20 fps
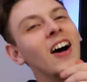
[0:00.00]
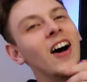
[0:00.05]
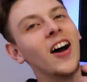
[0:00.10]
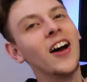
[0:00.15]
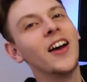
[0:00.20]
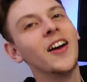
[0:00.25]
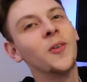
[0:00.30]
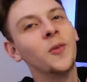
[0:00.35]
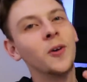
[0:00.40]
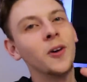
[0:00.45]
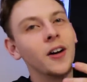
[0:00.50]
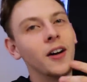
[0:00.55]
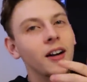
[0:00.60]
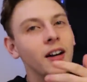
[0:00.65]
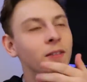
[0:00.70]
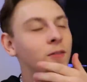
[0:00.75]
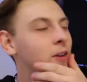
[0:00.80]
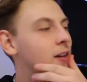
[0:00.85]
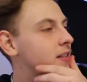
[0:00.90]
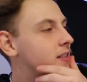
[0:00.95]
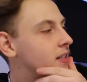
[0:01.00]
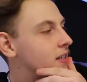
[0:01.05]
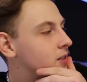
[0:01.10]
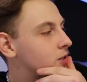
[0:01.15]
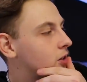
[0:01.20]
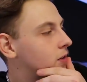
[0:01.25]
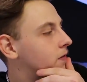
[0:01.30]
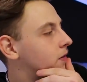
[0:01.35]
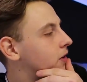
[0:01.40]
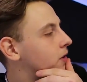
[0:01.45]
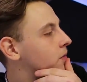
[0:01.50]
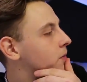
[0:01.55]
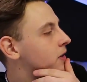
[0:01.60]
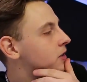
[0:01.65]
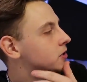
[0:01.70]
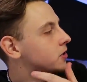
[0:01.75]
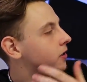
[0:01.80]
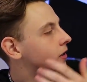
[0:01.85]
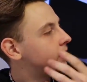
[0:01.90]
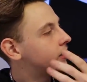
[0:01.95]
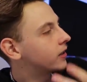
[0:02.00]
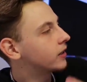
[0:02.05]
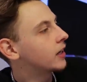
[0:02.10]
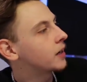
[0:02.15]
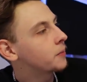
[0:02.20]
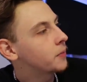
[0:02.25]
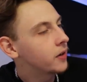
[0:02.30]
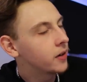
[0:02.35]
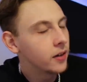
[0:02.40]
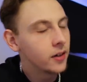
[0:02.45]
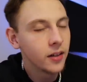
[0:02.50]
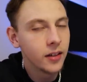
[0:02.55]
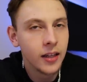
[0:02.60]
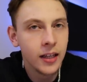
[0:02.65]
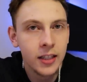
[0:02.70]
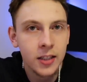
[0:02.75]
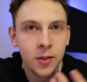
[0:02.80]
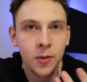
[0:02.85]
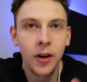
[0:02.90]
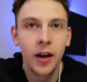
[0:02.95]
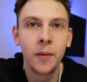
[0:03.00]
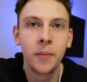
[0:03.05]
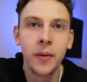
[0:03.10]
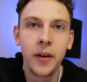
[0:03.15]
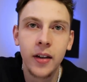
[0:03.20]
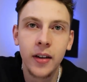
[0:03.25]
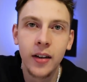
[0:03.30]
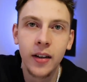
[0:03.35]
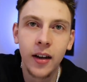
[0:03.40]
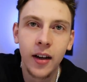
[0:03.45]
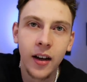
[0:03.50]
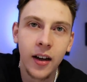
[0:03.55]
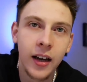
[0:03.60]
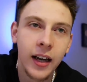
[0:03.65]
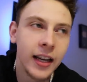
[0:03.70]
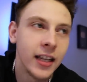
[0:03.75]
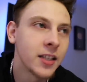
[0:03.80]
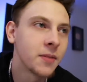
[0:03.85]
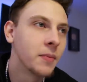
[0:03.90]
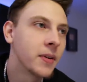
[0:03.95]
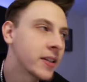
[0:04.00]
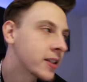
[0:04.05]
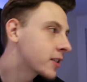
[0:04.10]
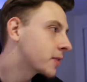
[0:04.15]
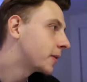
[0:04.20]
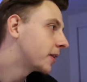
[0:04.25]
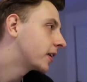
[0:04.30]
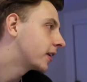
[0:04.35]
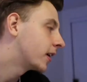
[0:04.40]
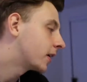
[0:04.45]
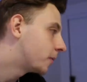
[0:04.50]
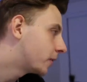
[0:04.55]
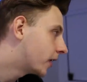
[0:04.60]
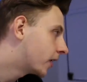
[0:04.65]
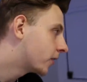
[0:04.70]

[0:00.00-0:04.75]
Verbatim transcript: Alright, well, uh, if you guys did enjoy the video, make sure to hit the like button, hit the subscribe button. Uh, I guess Missy's about to kick me